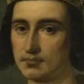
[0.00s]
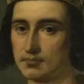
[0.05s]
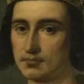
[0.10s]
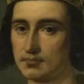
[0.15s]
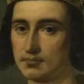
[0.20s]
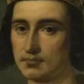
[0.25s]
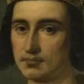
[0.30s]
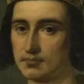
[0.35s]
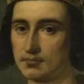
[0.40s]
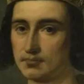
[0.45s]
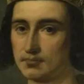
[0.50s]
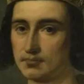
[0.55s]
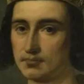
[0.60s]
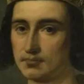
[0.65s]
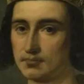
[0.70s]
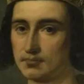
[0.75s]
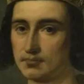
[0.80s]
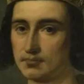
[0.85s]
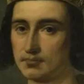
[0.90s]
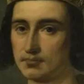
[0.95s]

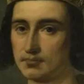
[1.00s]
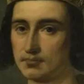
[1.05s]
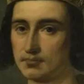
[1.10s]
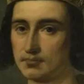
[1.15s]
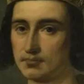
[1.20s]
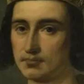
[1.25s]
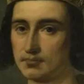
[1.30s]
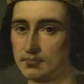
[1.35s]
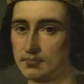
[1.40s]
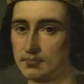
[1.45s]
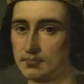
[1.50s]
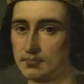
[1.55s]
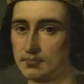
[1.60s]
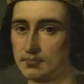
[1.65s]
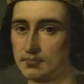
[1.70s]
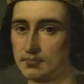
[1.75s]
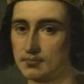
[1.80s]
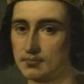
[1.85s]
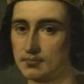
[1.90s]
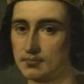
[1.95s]

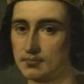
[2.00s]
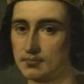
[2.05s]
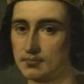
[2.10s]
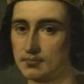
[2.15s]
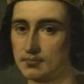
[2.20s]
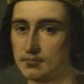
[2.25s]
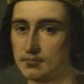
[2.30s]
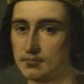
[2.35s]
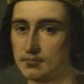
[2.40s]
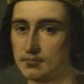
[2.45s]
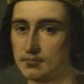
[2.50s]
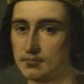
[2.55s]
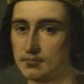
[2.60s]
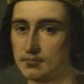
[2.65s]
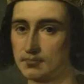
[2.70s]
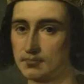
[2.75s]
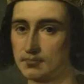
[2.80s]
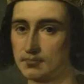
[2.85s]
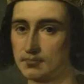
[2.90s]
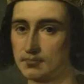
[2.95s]

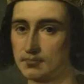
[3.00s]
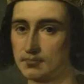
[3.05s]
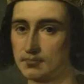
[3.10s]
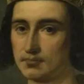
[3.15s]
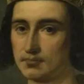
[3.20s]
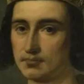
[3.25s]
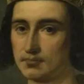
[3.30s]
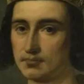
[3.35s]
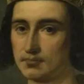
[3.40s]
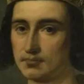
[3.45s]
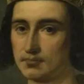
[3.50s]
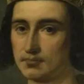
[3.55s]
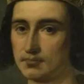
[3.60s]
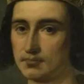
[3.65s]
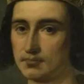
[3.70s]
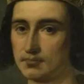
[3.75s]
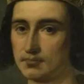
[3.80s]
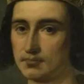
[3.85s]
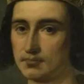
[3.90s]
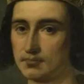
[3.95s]

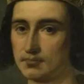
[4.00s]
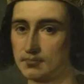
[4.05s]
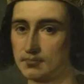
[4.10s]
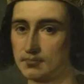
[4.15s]
[no speech]